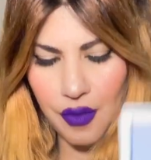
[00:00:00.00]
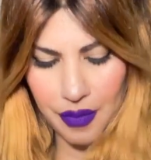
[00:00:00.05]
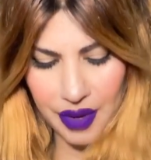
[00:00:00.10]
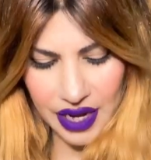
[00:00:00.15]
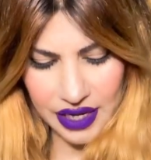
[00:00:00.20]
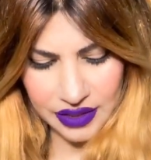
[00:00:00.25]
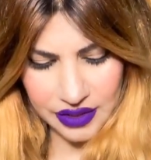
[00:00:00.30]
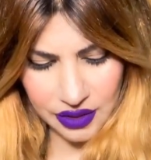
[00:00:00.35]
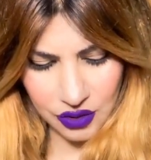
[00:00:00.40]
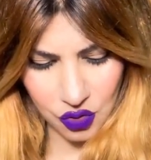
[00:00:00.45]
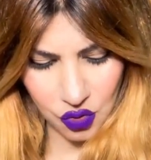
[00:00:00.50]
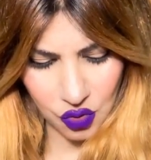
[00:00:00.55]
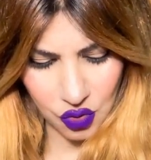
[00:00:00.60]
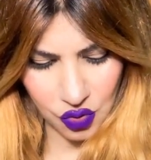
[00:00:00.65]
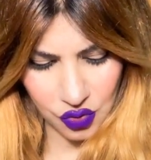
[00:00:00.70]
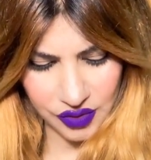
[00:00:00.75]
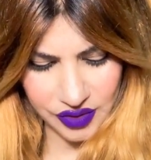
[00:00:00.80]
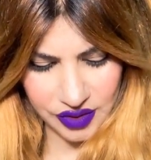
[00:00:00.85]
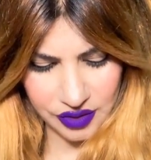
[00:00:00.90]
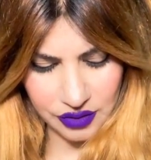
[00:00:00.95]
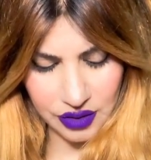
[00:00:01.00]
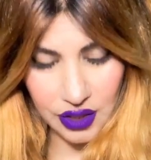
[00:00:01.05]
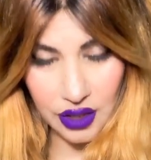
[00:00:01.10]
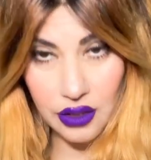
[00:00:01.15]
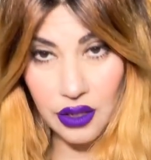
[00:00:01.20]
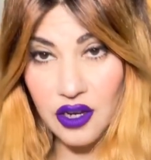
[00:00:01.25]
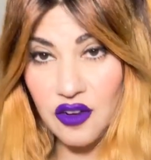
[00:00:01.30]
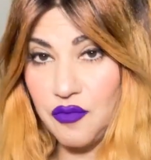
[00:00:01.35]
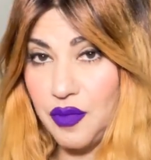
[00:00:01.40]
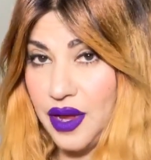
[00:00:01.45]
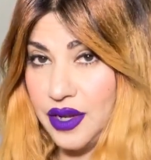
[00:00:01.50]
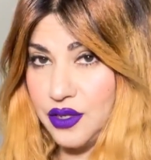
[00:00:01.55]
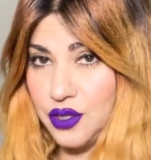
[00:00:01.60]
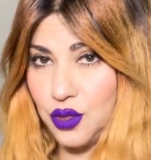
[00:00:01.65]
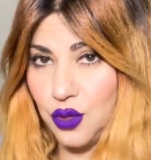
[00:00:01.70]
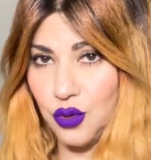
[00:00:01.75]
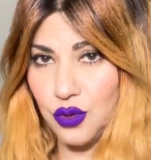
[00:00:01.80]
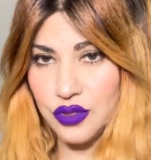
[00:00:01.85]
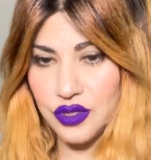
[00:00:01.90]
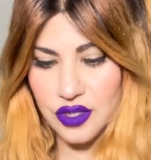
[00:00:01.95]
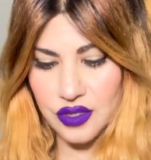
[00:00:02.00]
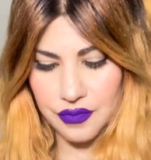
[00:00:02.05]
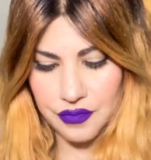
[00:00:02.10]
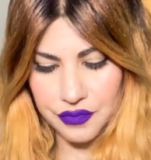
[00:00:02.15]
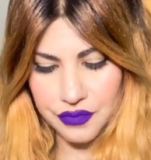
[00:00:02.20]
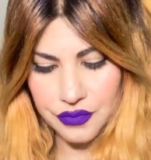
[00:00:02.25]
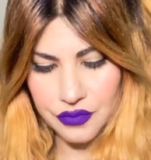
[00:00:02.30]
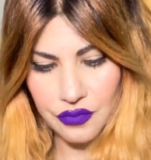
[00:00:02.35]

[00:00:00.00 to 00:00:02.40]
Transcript: Pentacles, a lot of pentacles.